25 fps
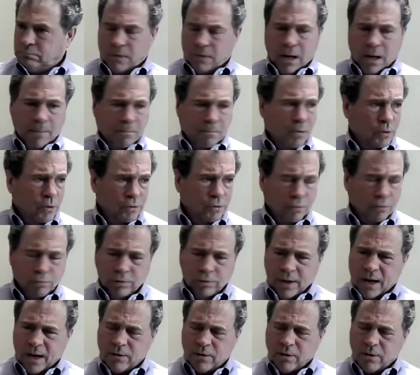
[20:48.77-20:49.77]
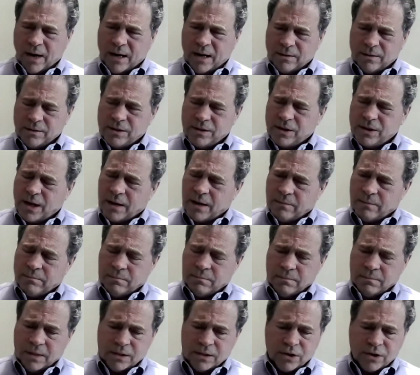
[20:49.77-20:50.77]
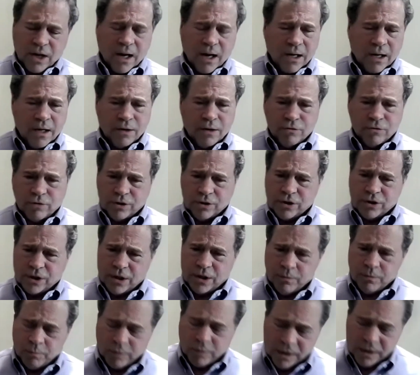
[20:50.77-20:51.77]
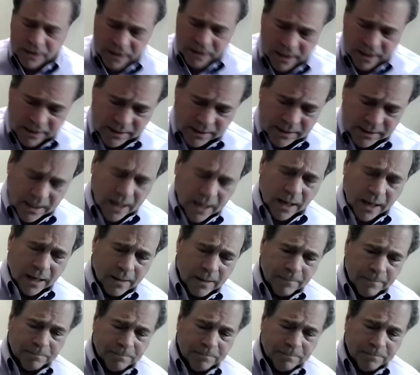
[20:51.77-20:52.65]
I pulled the letter out and said, that's kind of interesting. What does that say?